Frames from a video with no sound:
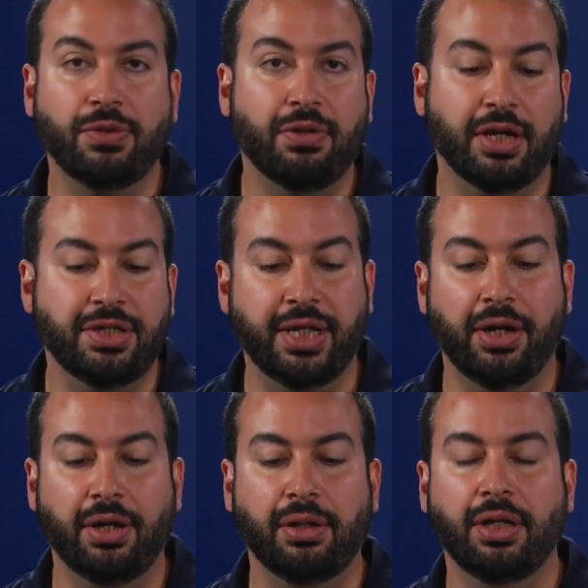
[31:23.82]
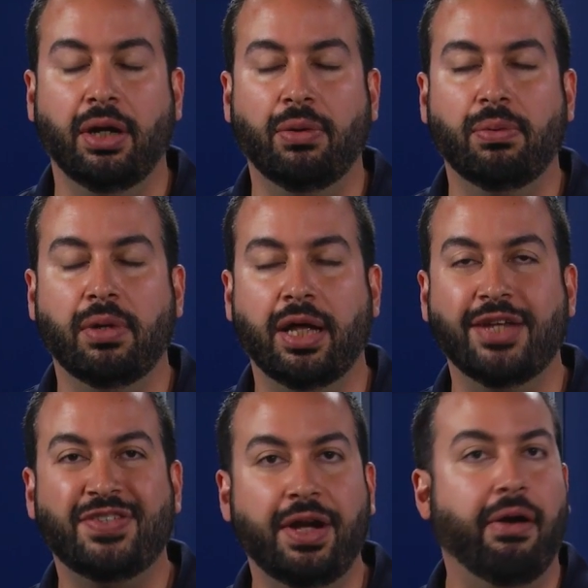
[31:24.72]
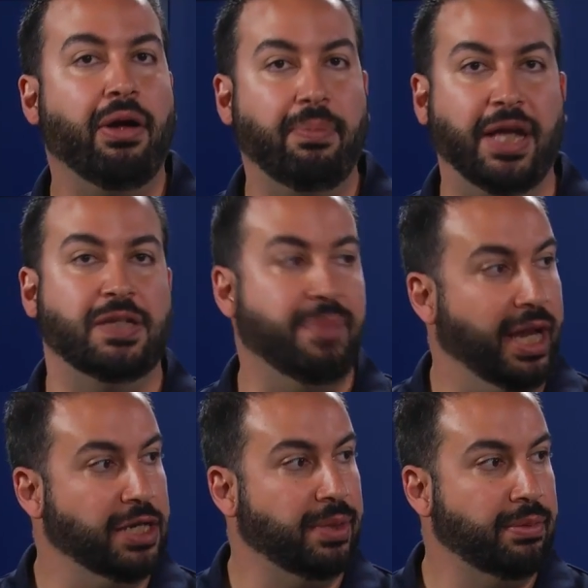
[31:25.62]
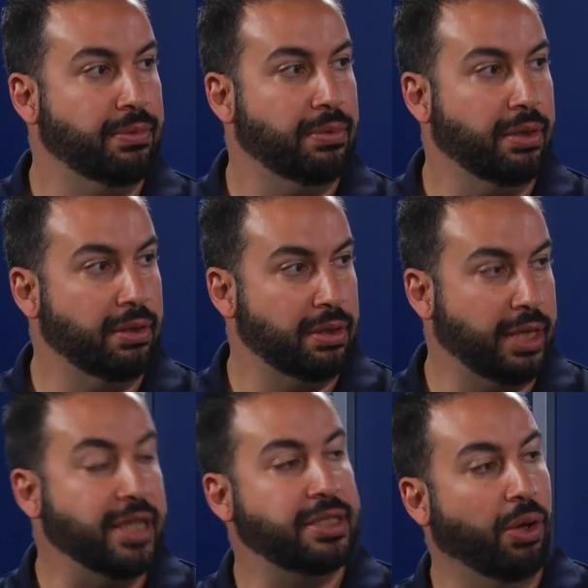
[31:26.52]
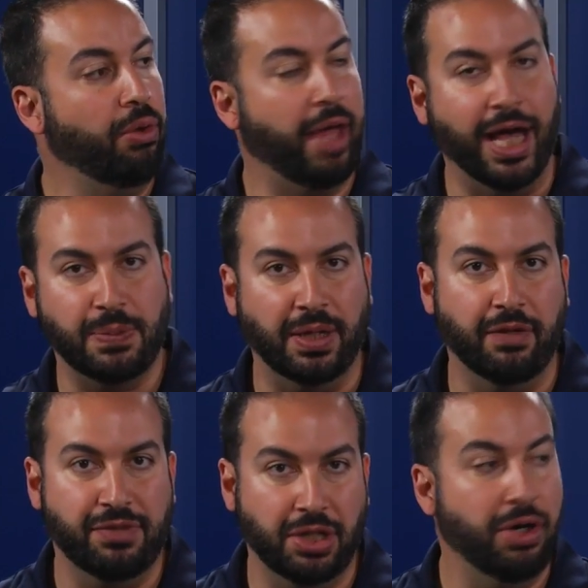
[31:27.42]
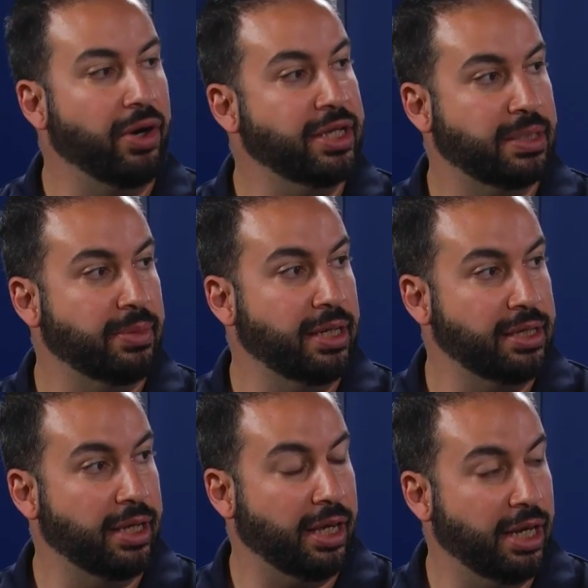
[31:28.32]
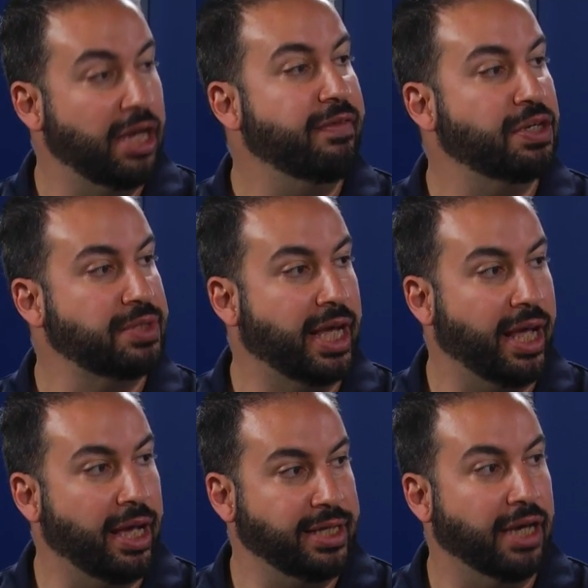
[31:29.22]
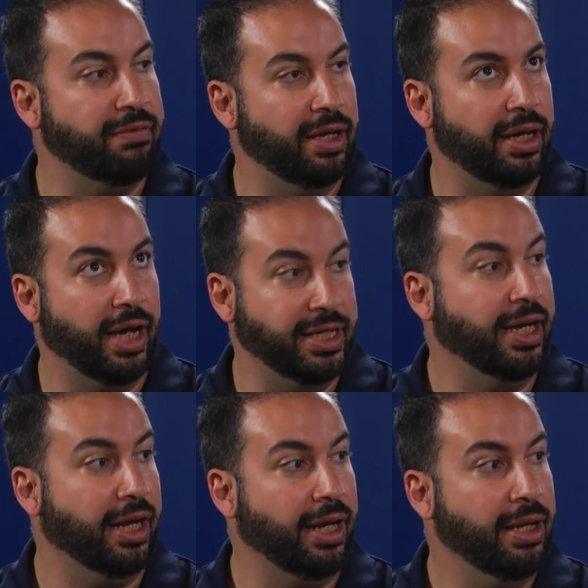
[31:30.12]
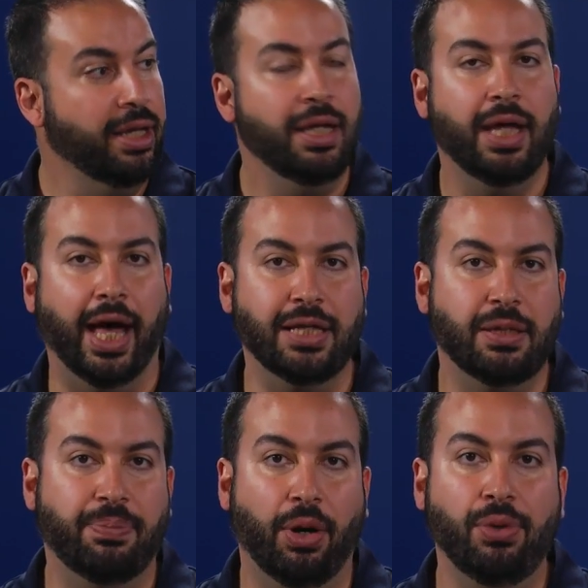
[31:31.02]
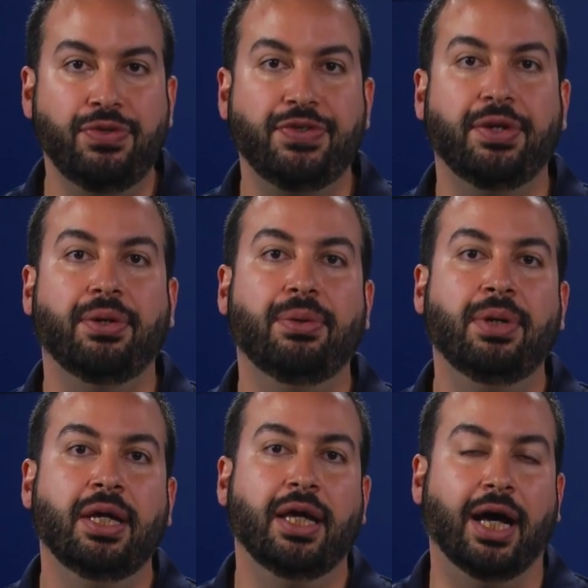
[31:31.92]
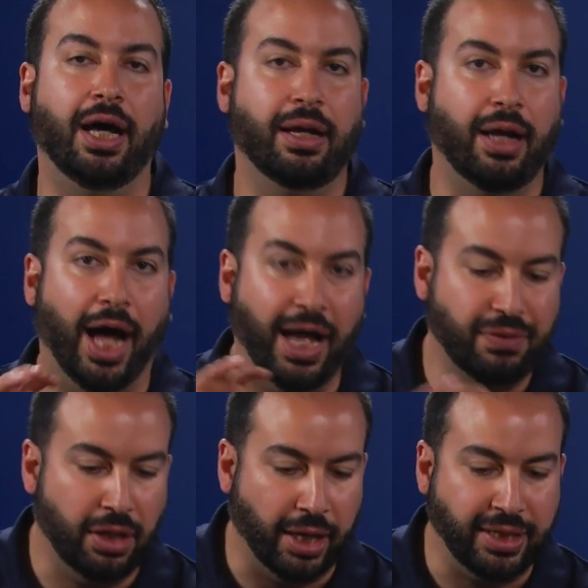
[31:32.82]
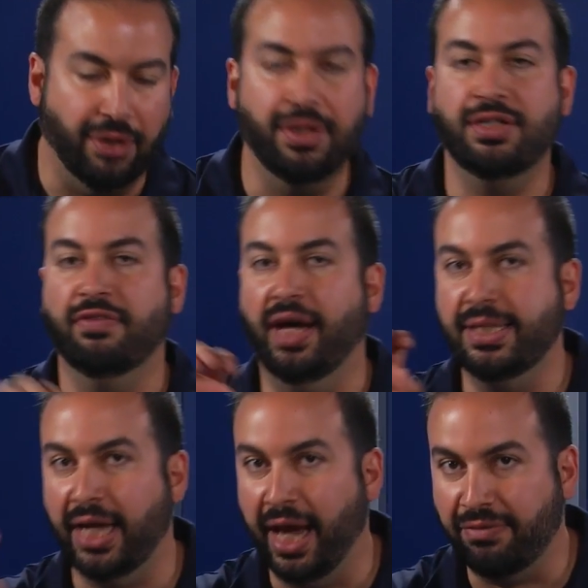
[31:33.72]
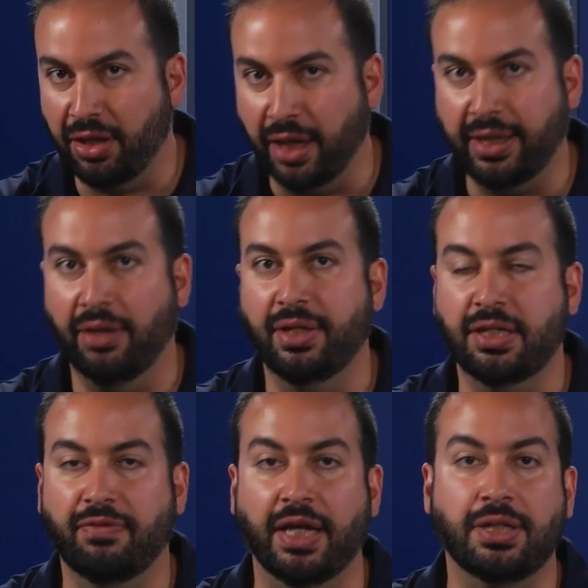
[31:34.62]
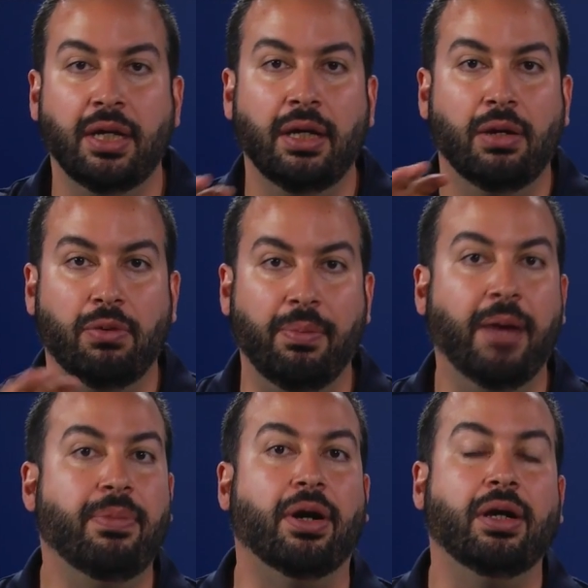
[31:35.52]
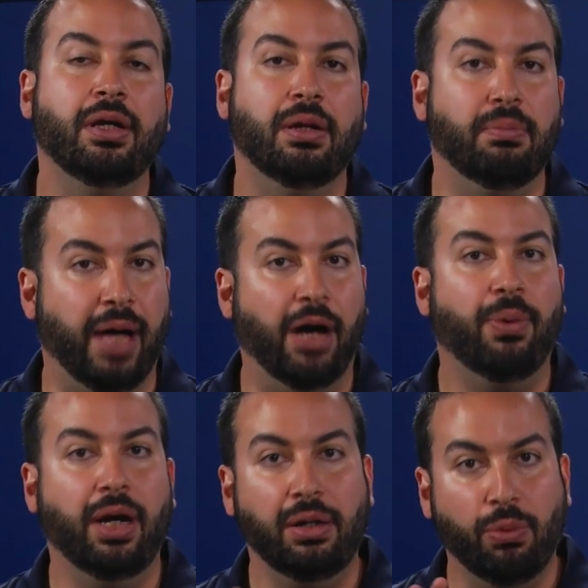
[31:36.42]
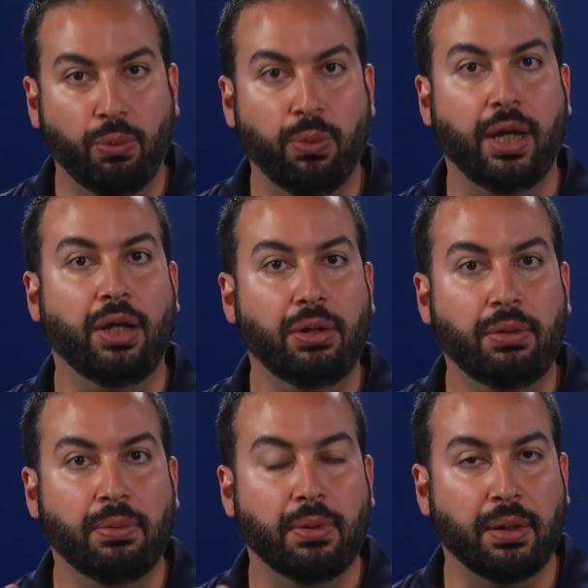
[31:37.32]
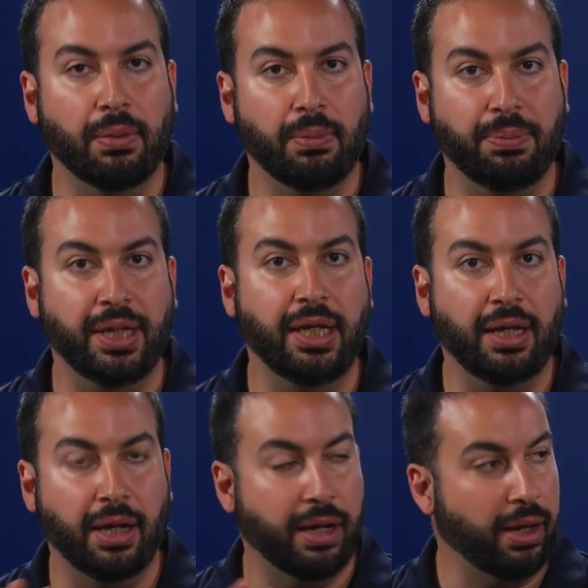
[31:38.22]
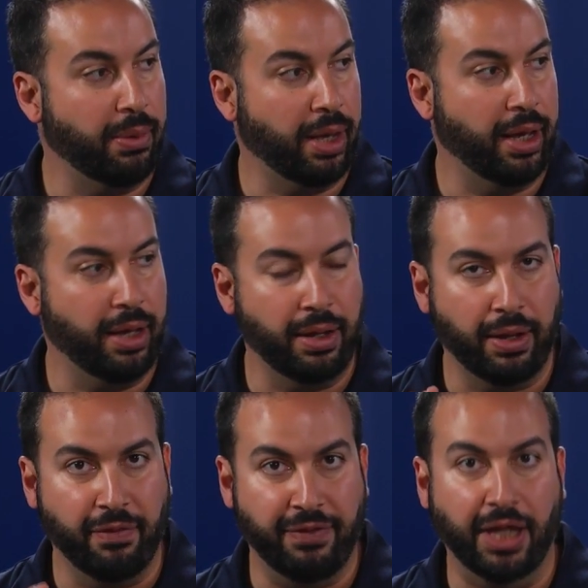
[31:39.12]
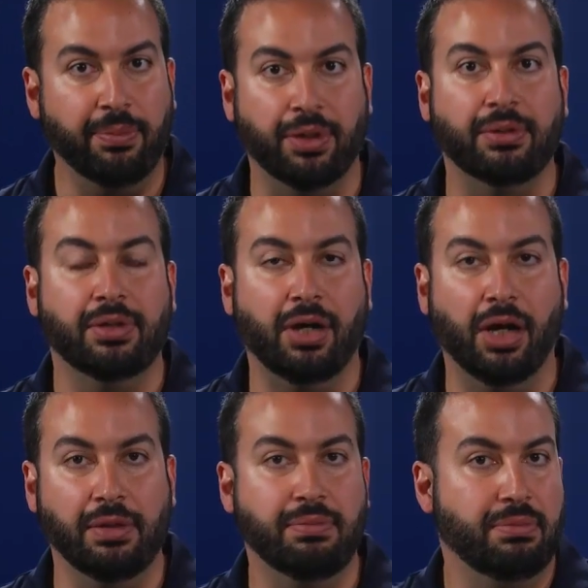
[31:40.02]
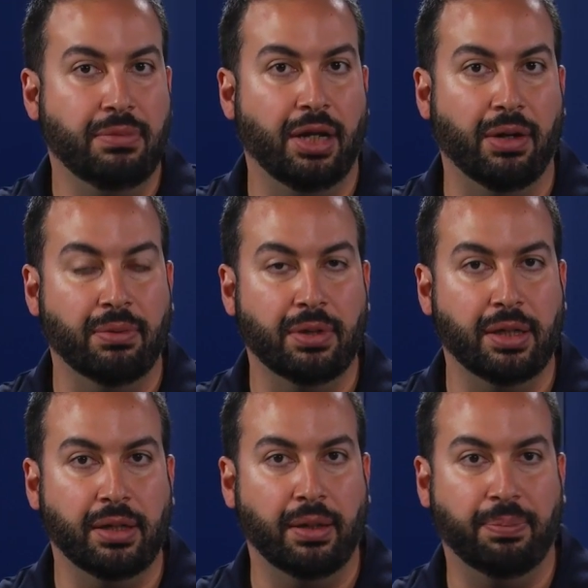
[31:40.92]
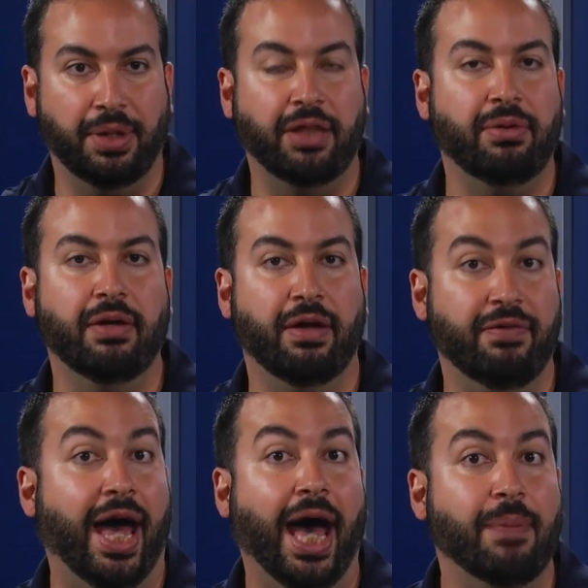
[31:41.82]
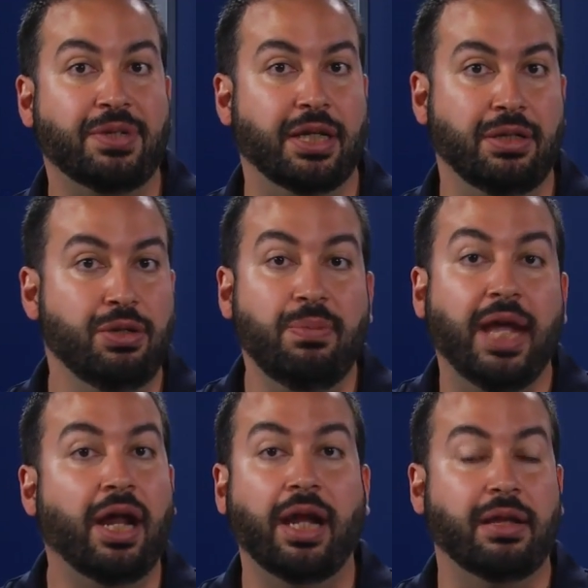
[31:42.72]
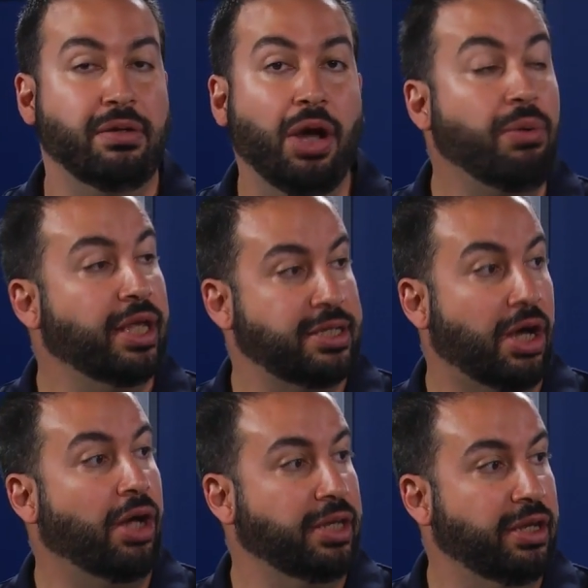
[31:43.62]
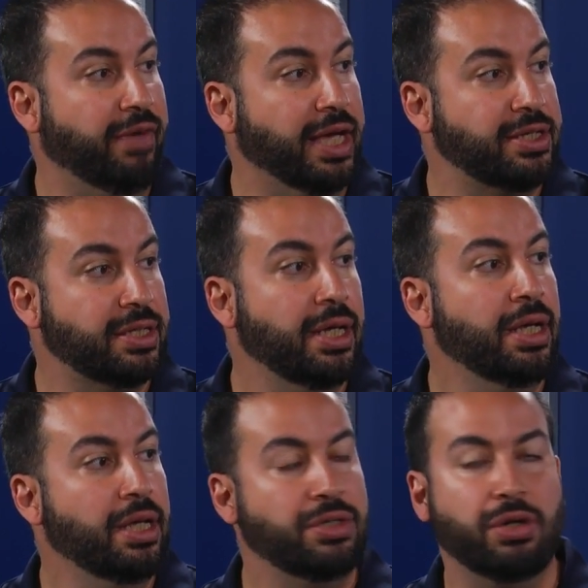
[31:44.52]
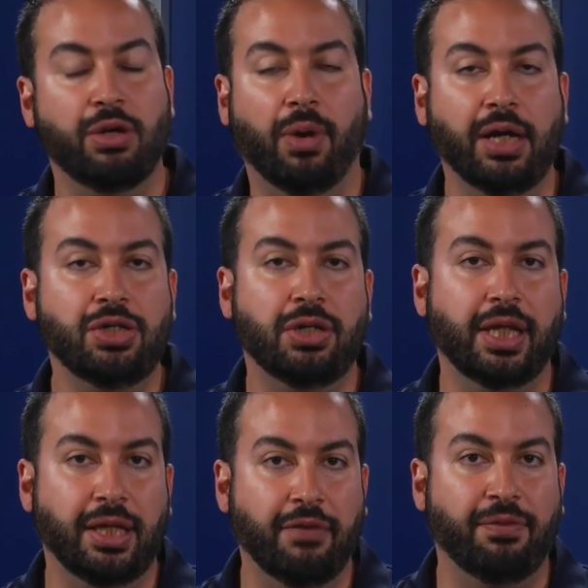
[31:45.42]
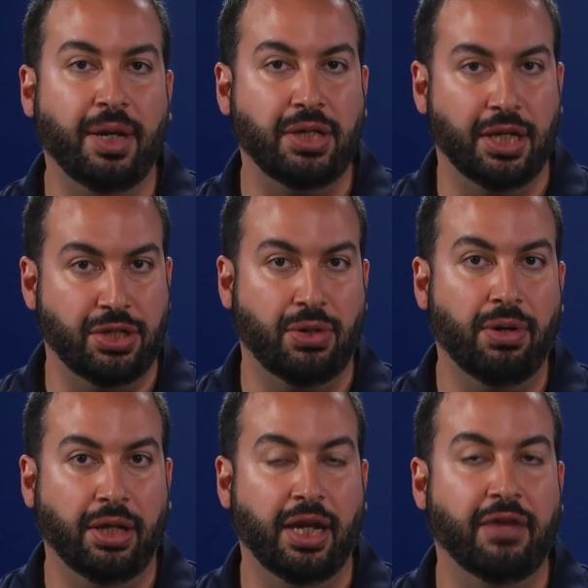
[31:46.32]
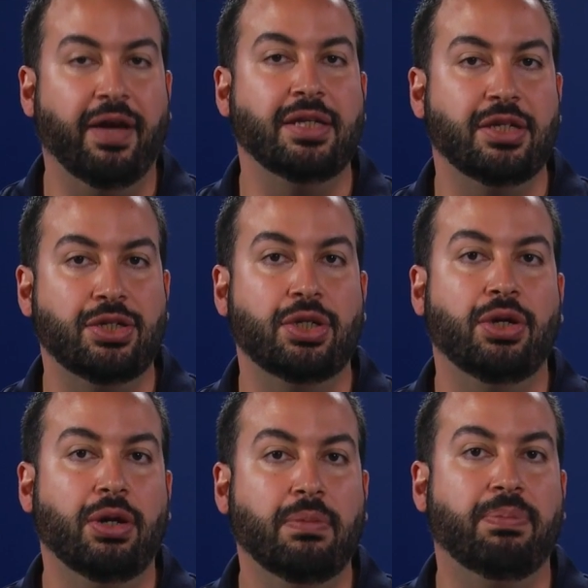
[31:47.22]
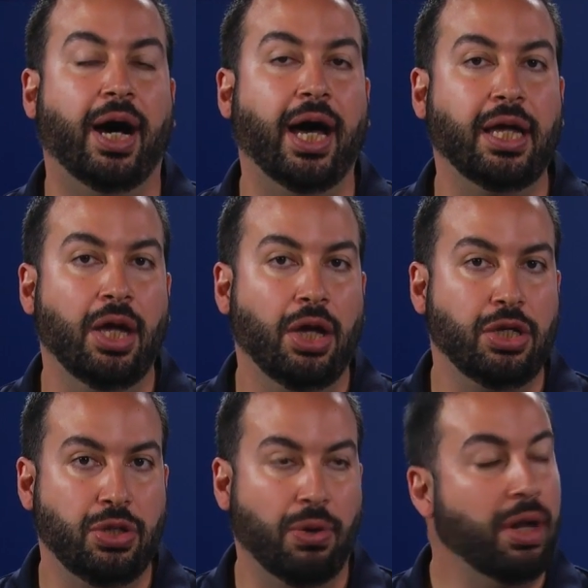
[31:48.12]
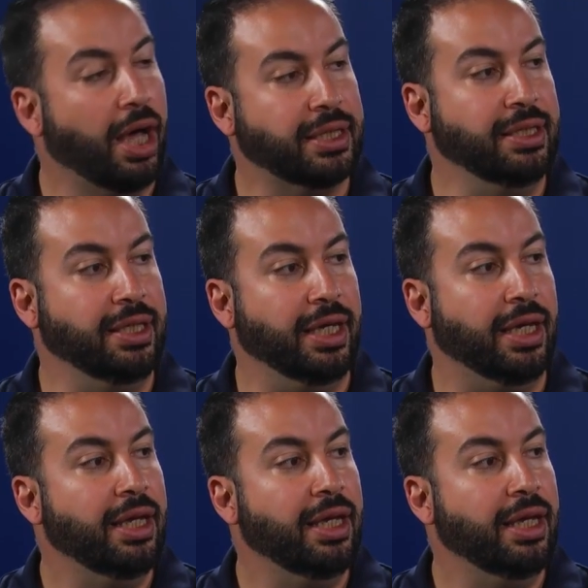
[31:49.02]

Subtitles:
consider, you know, a scenario-based management. That's the whole aspect of securing an individual's identity, as opposed to I have to lock down this device, I have to lock down this device. Remember, malware will be available on, you know, a plethora of apps that you may not know that's on the device. So you want to ensure that the information that's stored on that device is secured by your locking key,